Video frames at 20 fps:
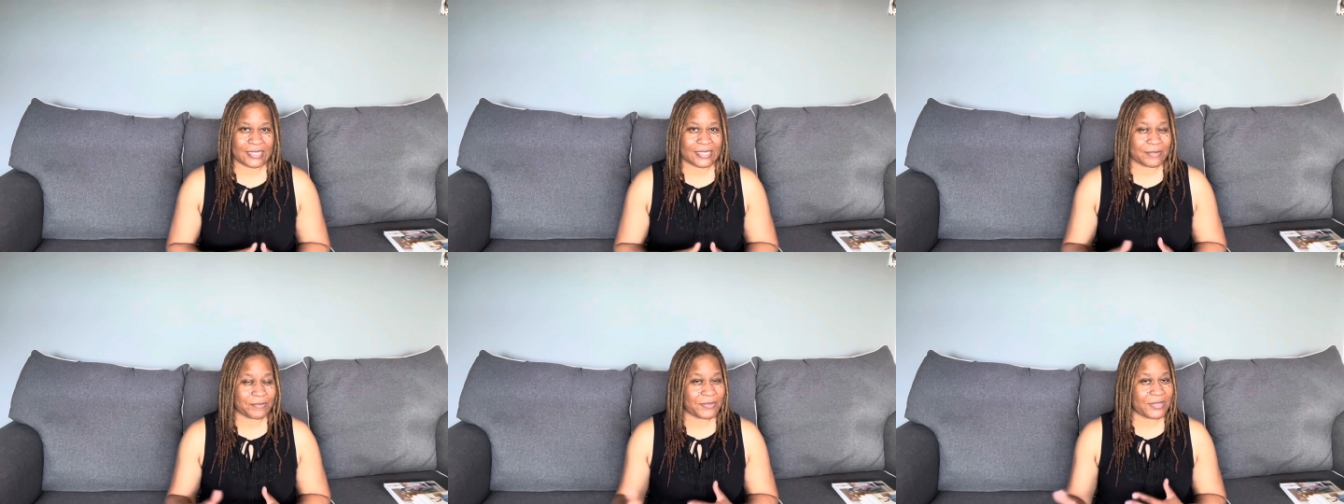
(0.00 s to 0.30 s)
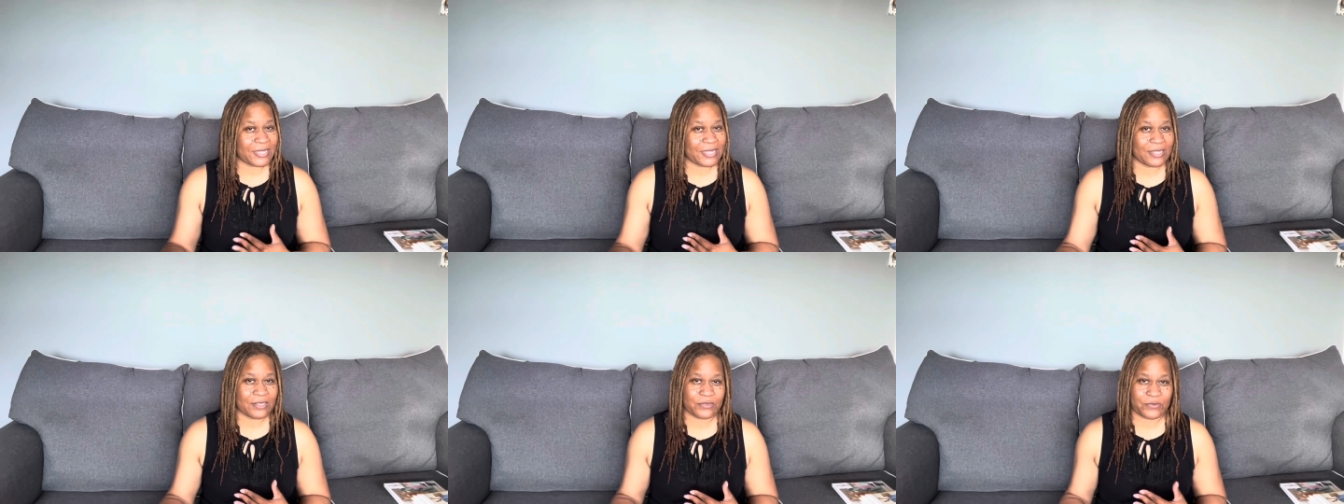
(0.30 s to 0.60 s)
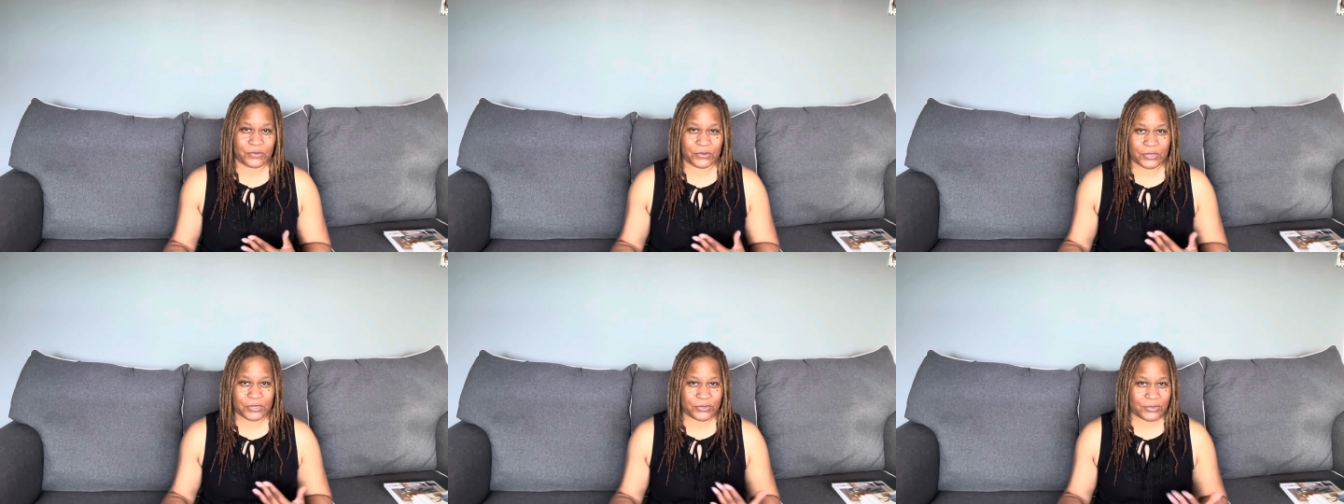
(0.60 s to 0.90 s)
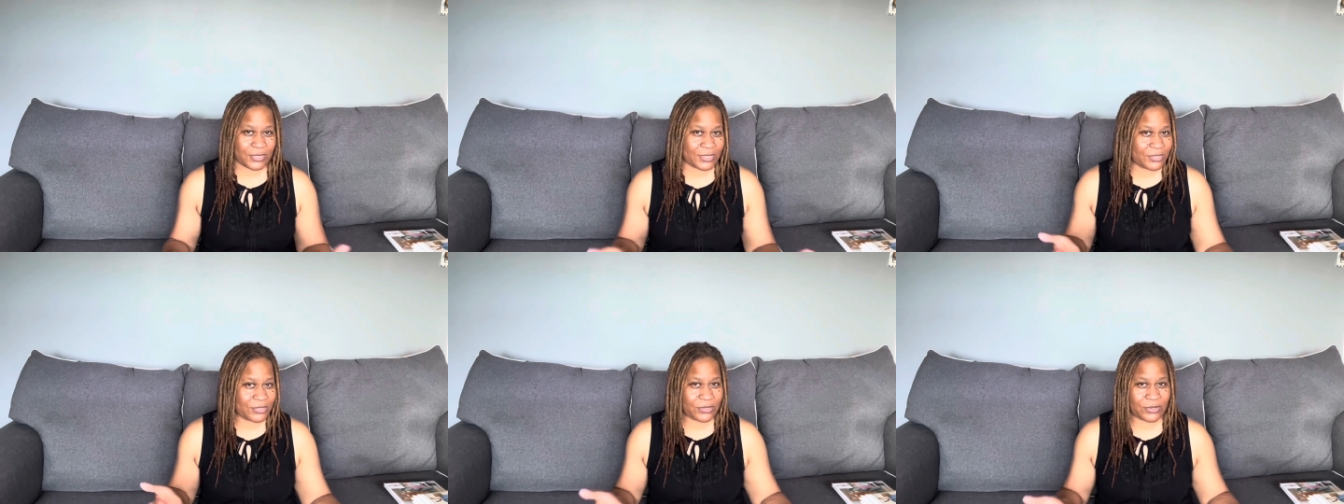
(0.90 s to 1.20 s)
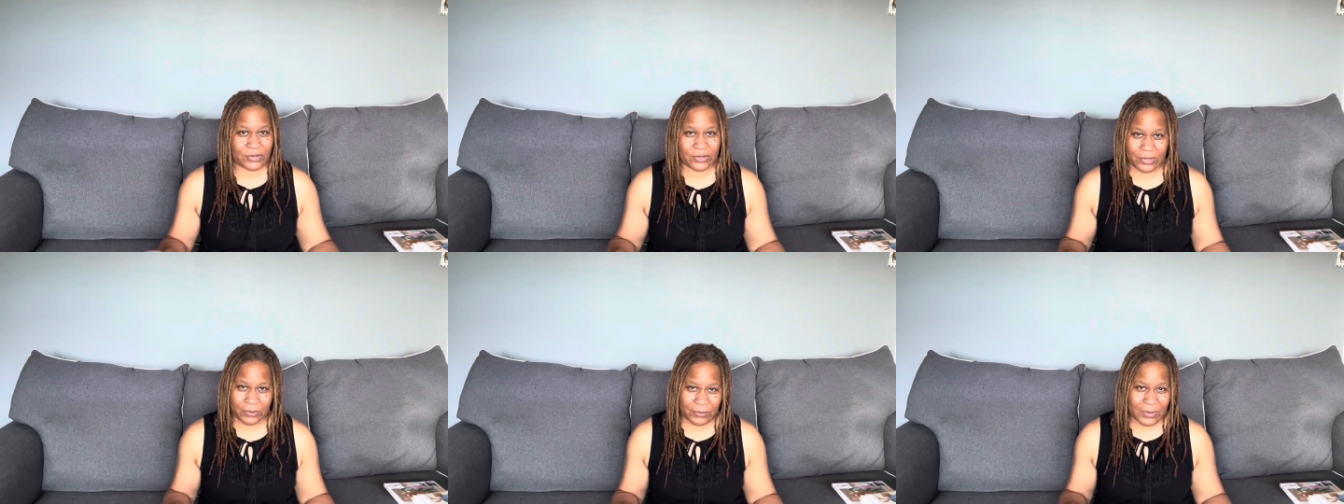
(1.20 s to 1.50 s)
some things for Dress a
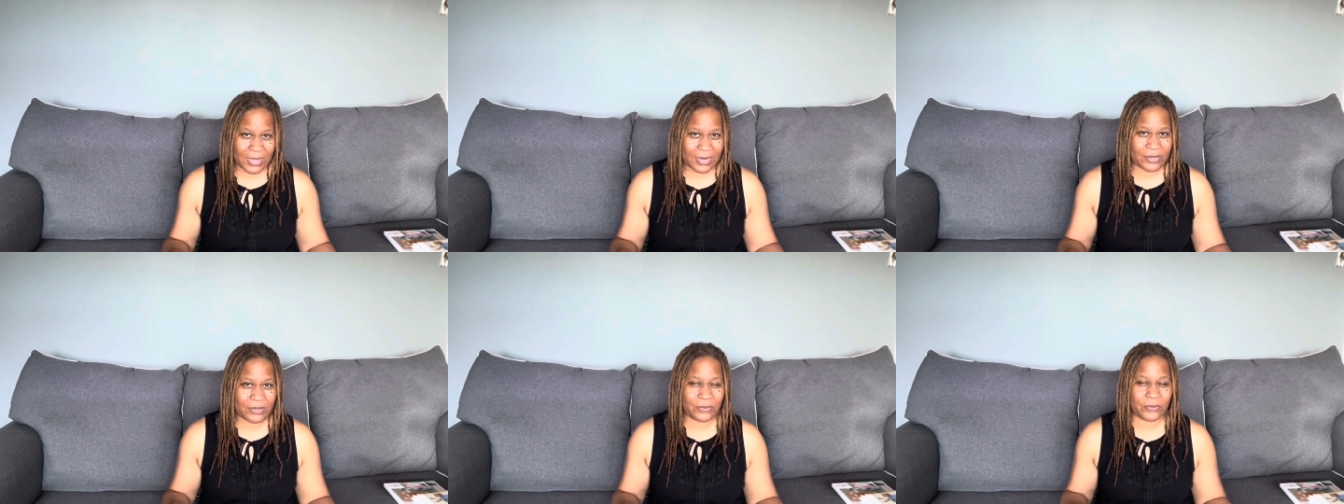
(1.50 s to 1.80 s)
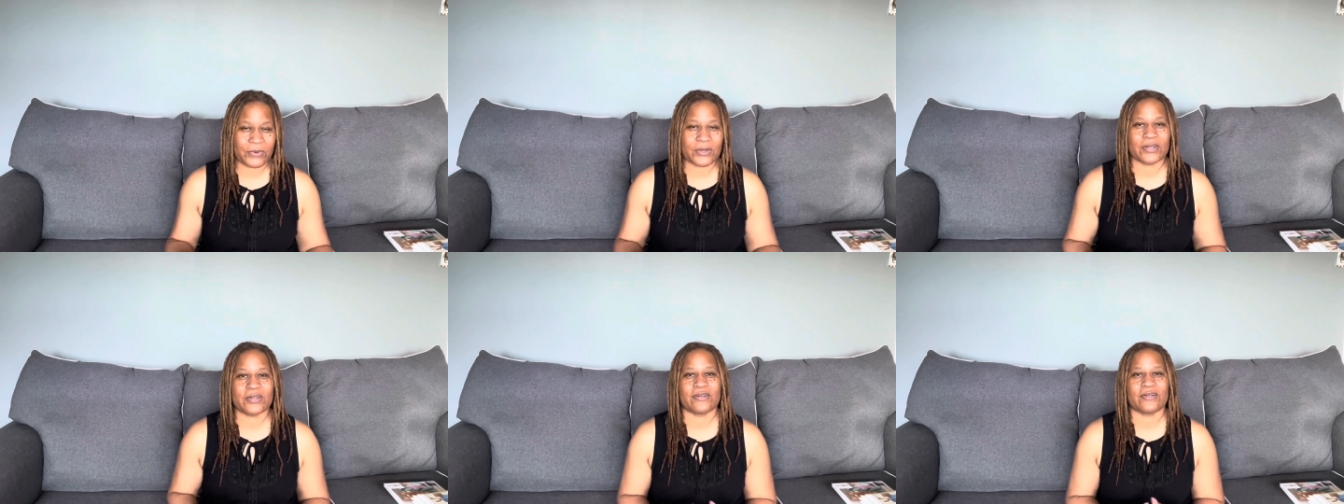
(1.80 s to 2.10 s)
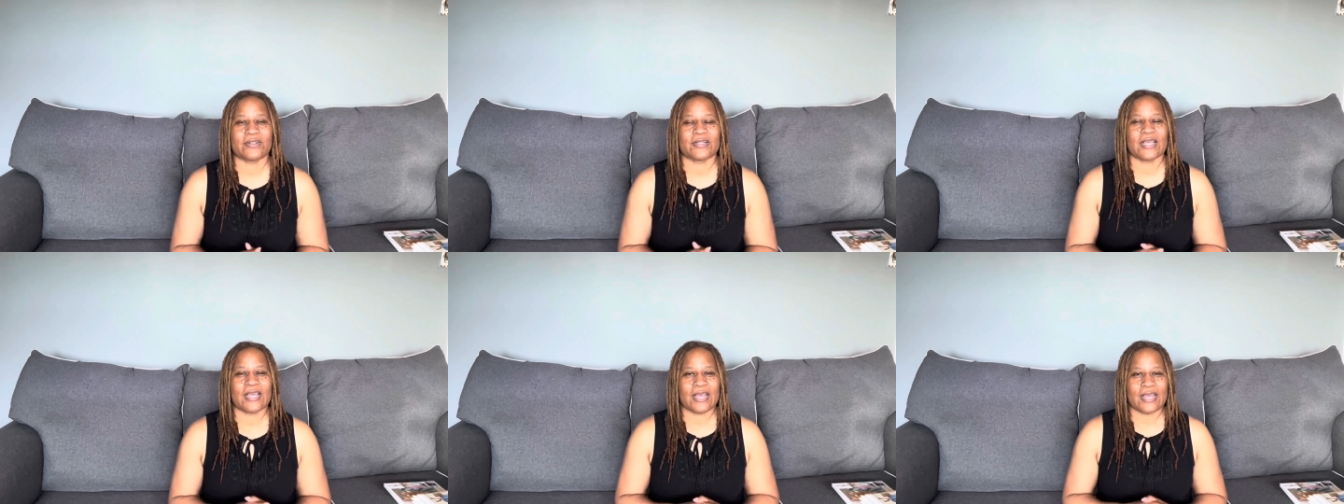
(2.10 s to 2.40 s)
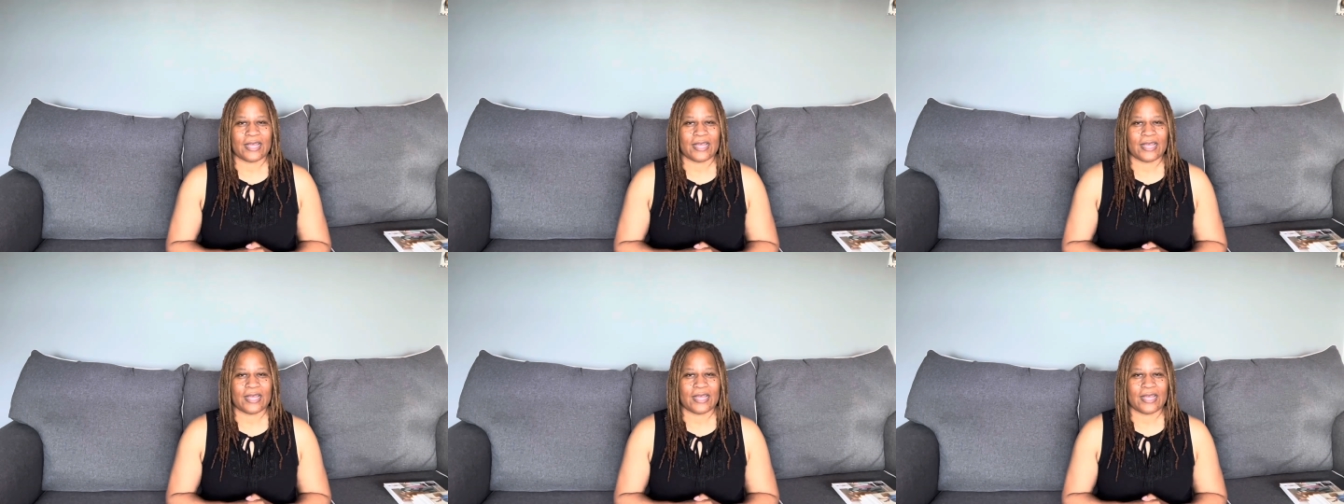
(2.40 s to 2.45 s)
Girl Around the World,